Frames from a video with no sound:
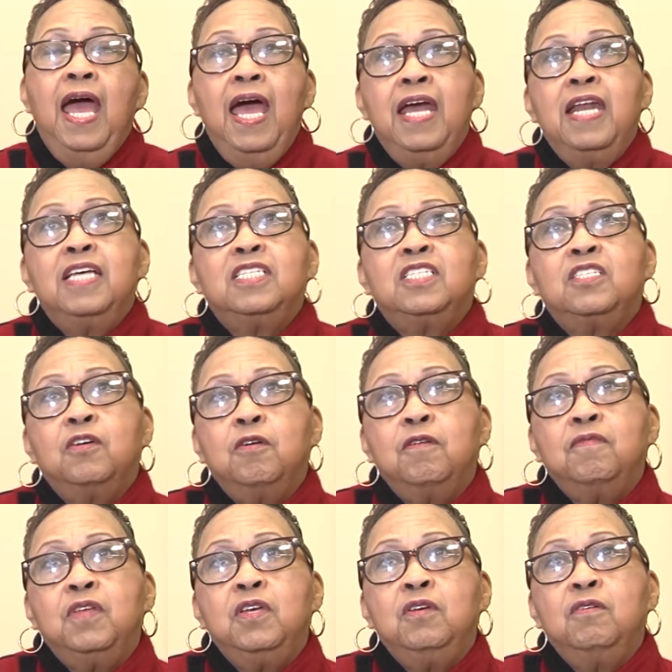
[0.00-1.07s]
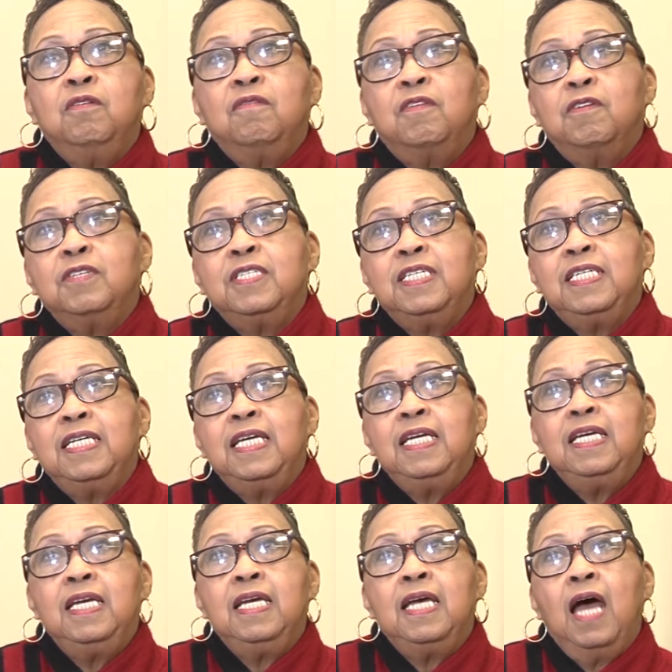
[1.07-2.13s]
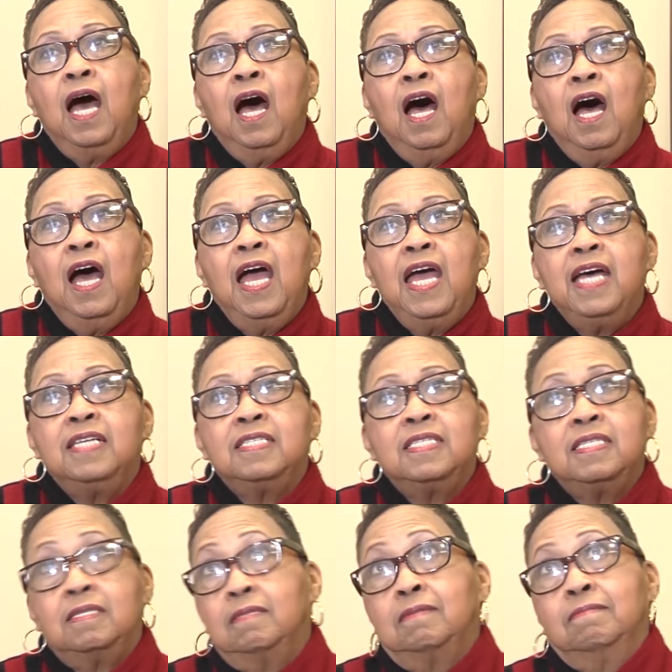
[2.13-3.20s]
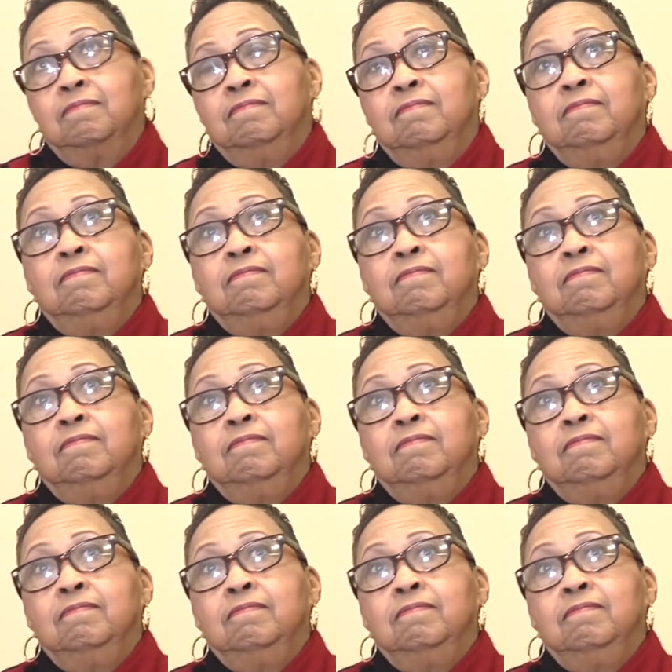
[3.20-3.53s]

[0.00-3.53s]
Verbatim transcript: and has served the university uh, as